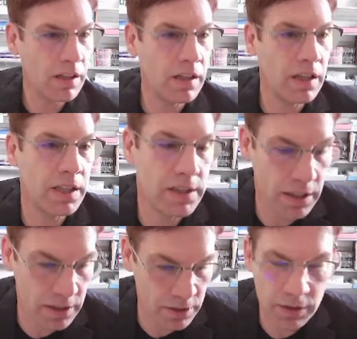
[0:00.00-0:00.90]

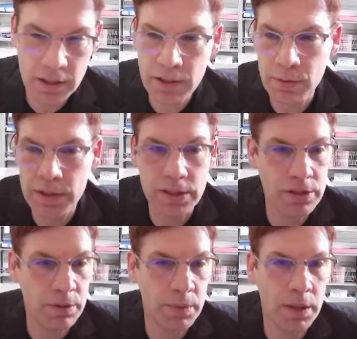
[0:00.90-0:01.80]
eyesight, so I need to actually
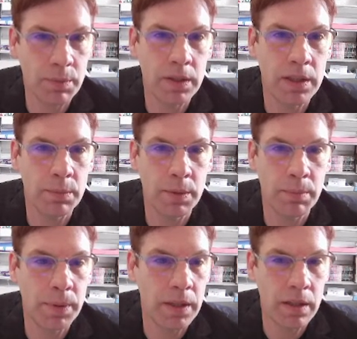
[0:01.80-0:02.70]
zoom it up a little bit
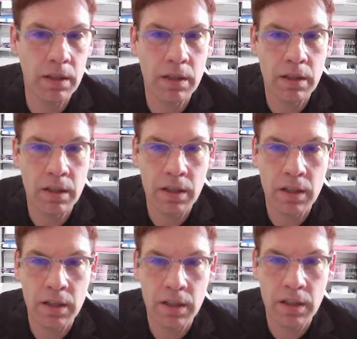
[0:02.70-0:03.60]
bigger.
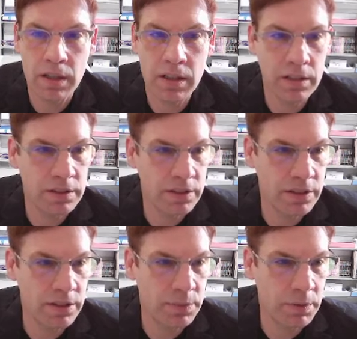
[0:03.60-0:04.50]

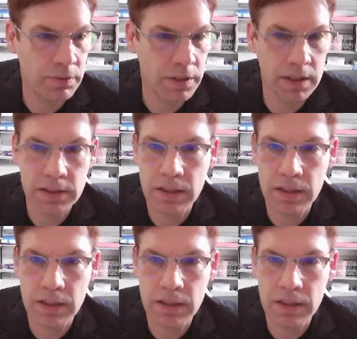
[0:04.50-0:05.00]
Excuse me for this.